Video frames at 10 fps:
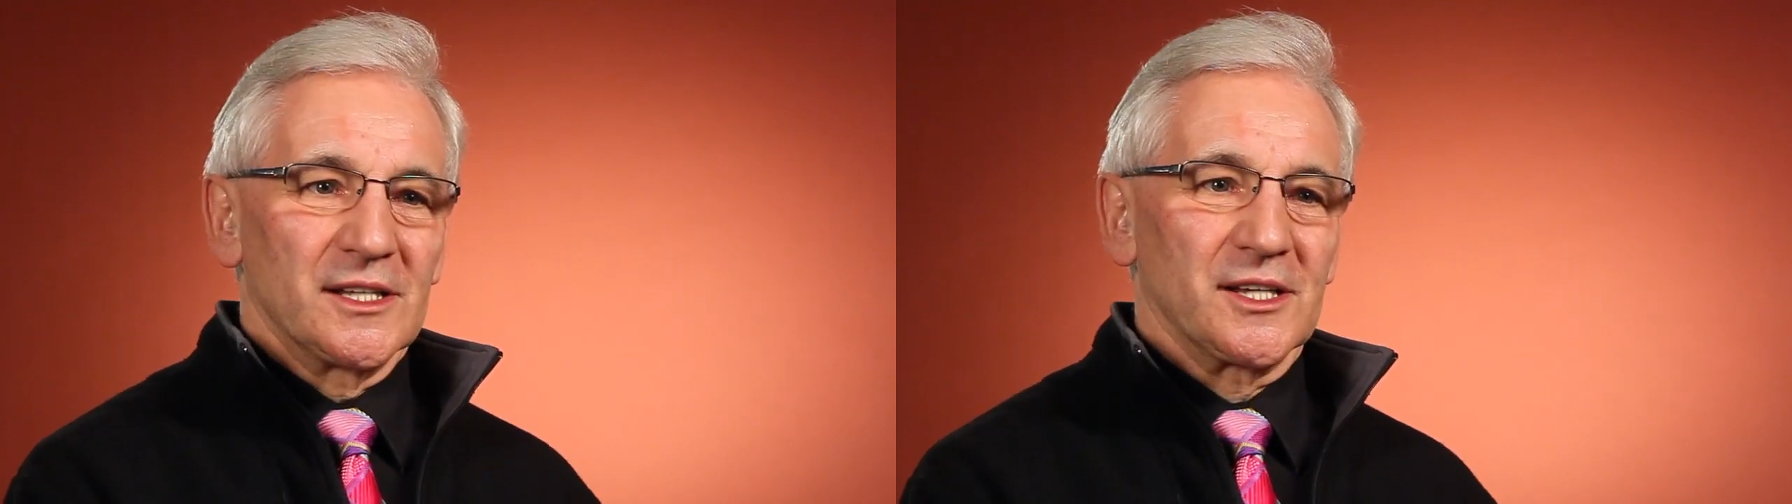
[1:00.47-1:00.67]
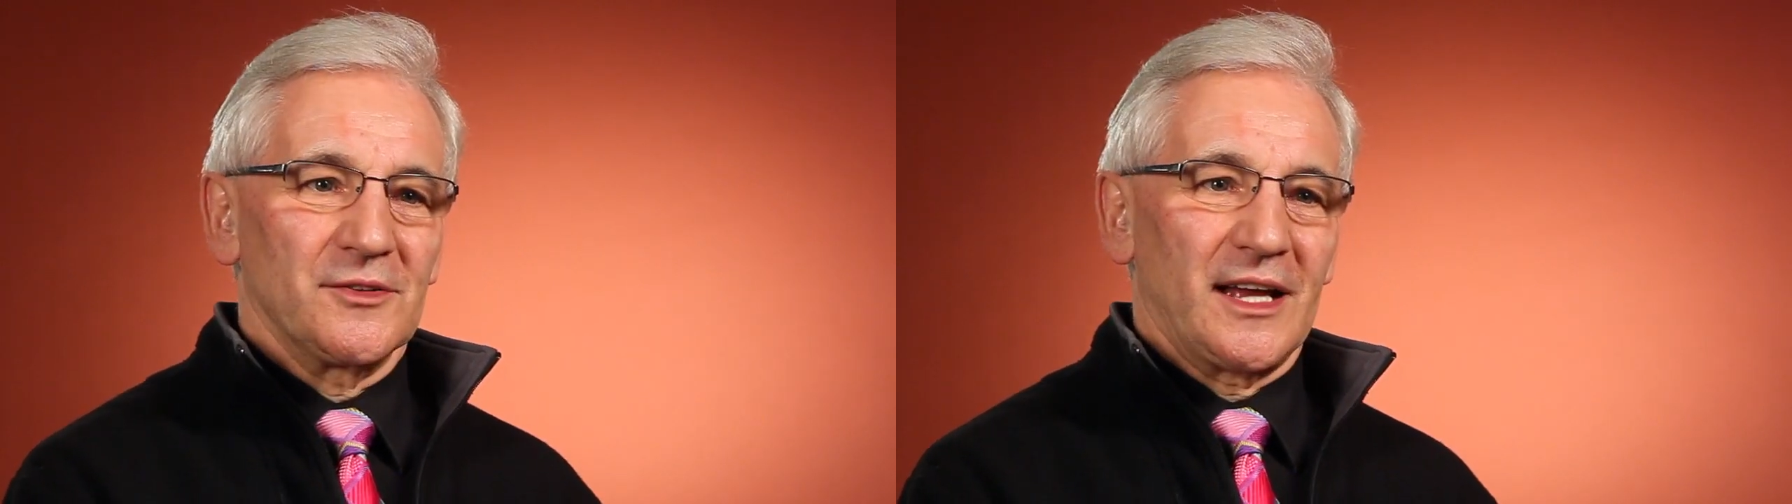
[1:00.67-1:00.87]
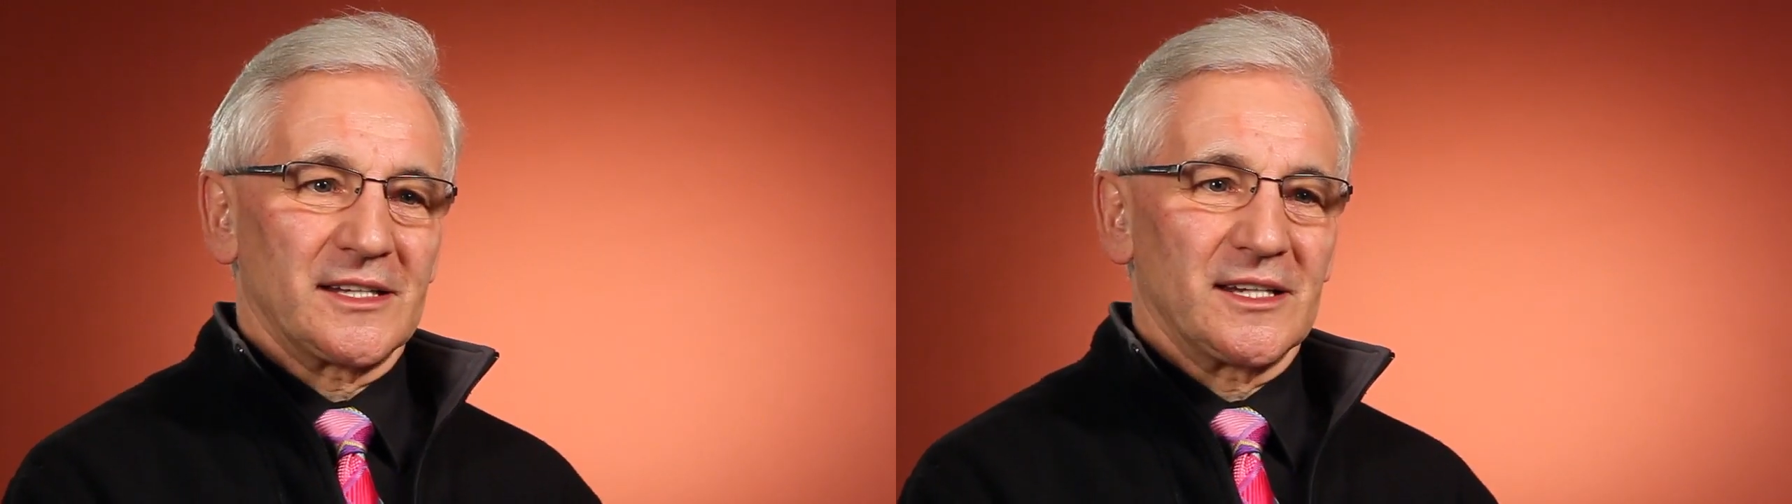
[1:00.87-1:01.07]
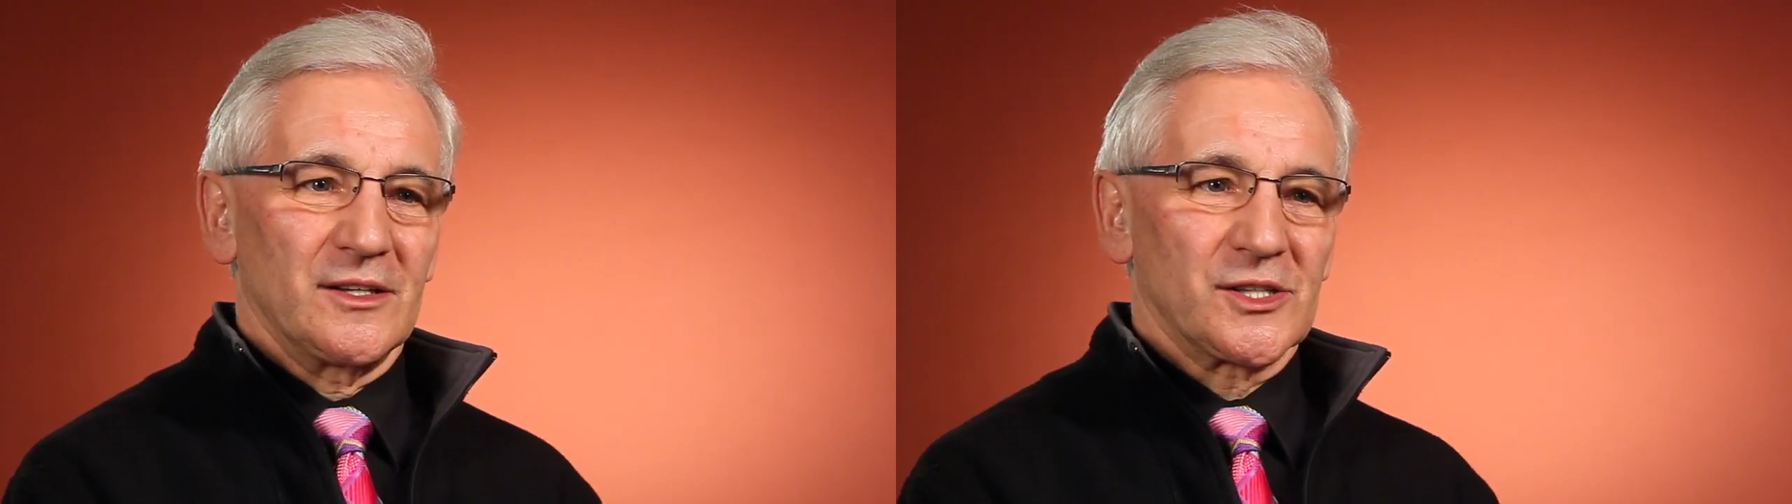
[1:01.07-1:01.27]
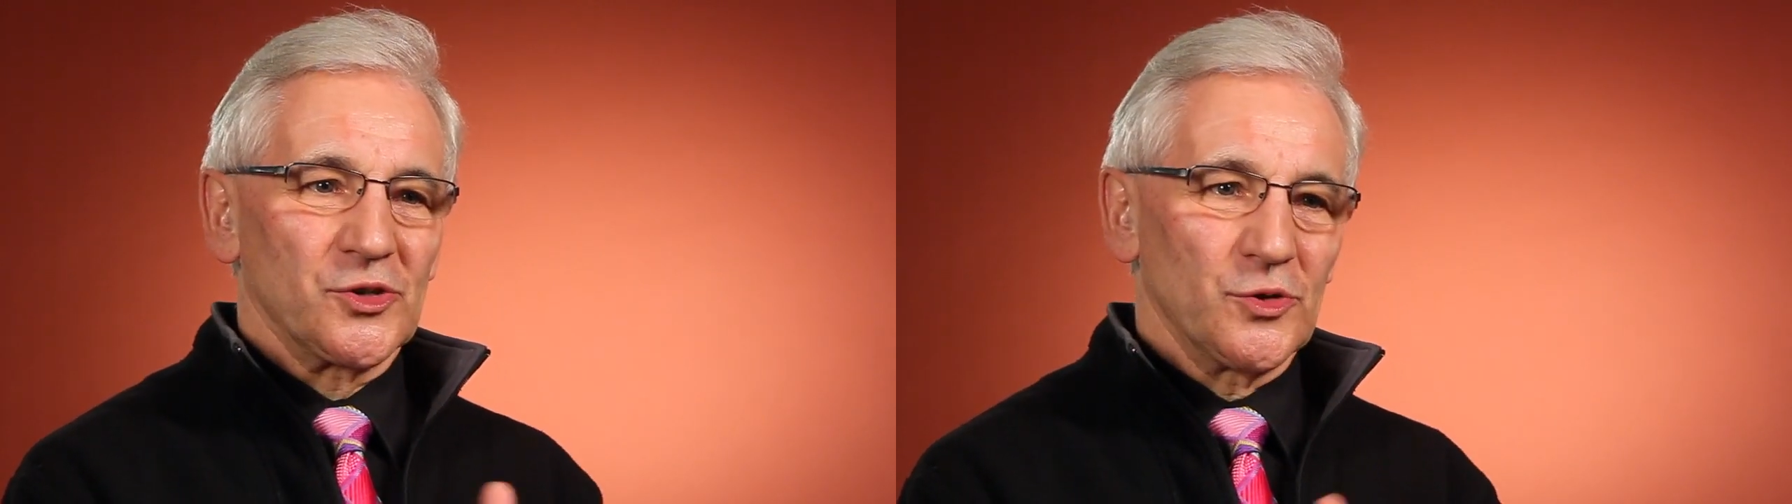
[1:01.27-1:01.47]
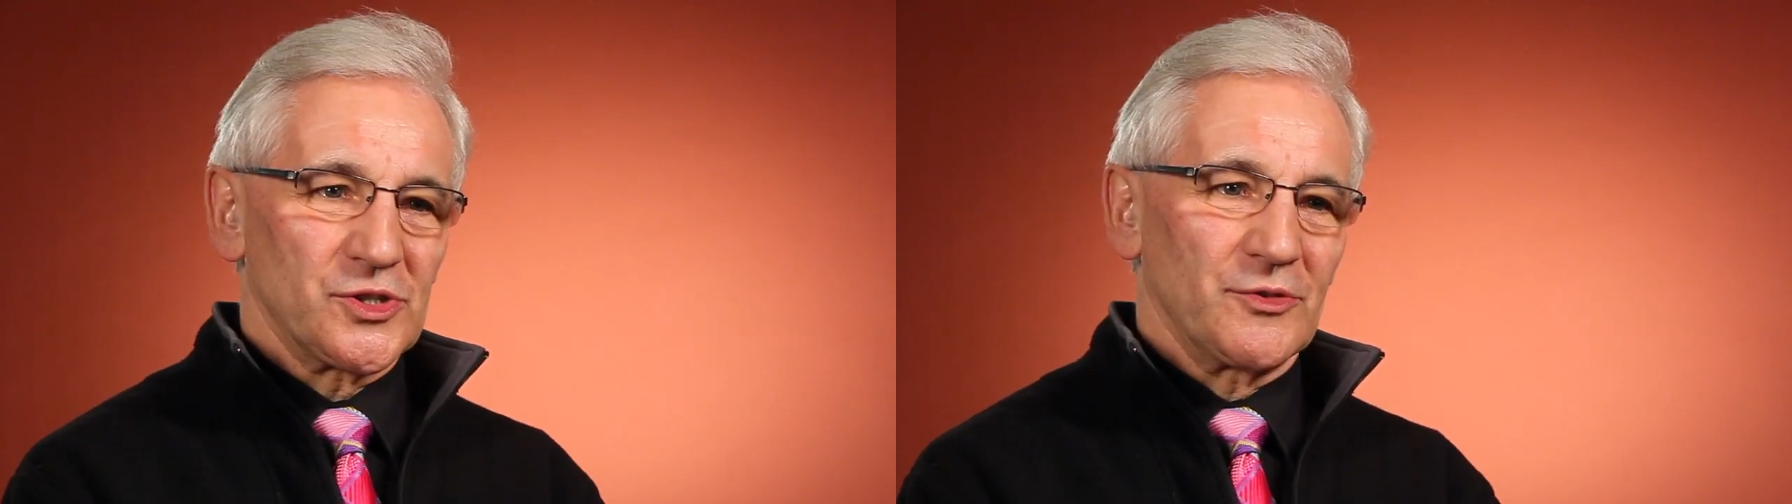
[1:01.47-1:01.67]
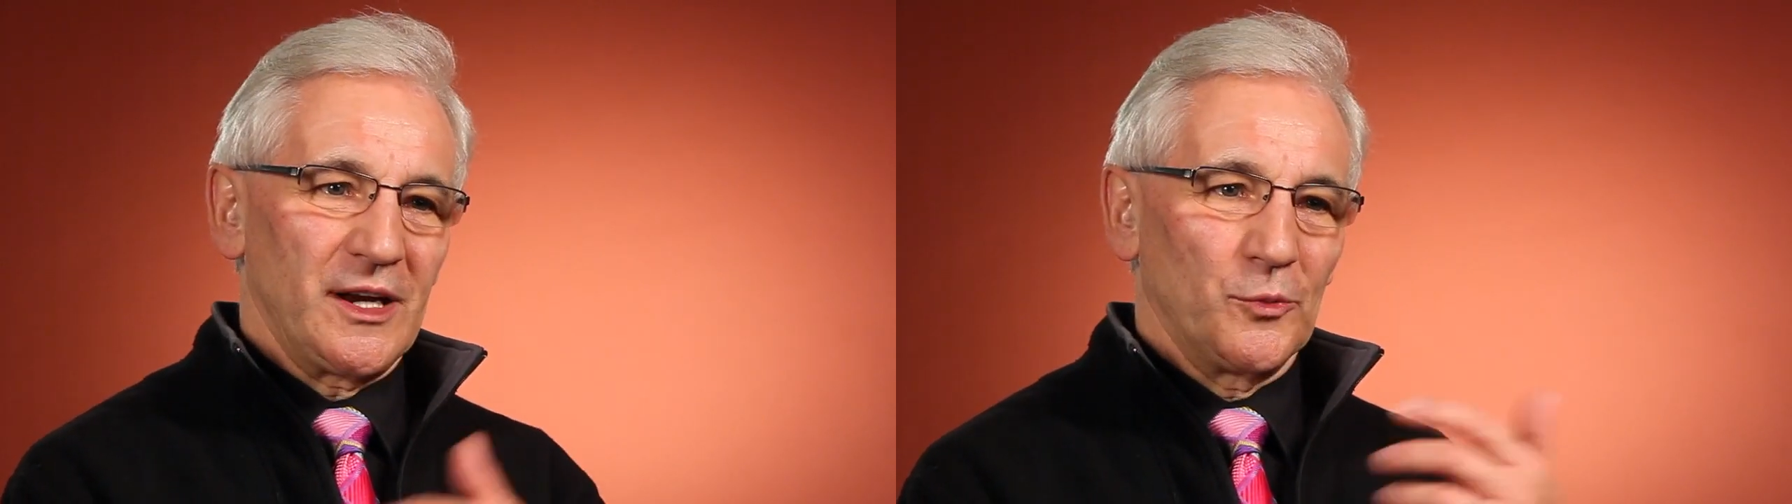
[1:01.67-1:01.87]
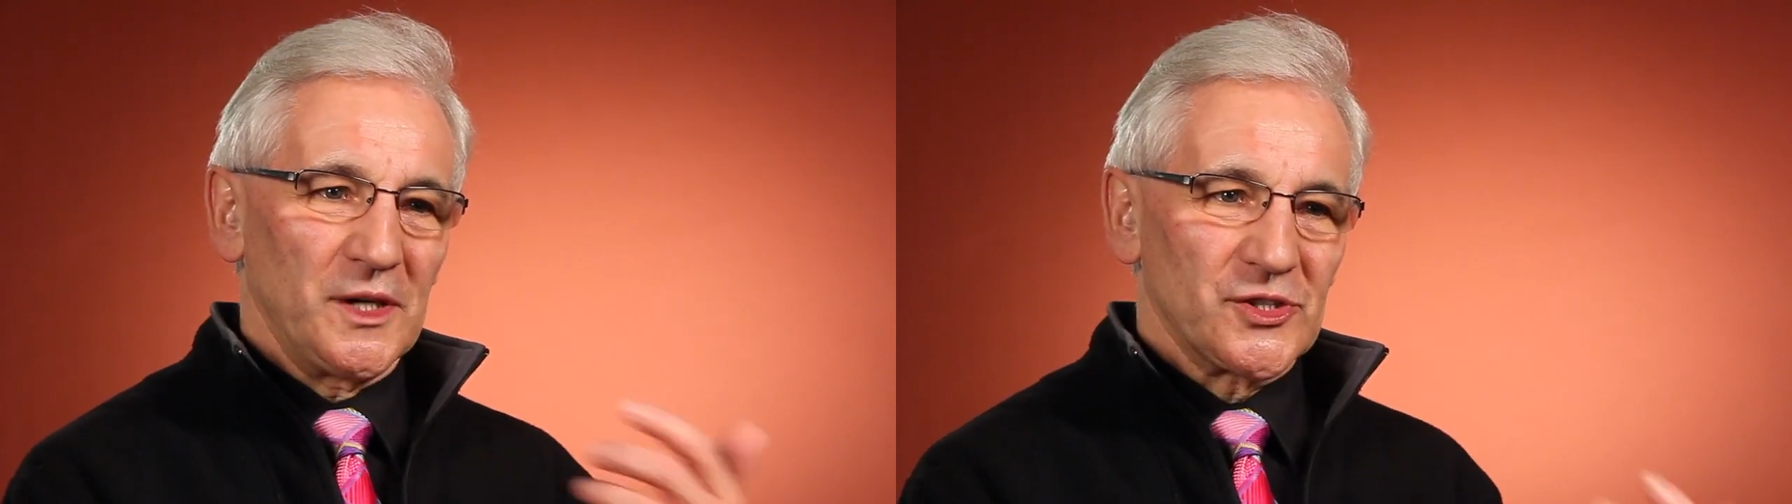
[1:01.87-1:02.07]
so that sorcery and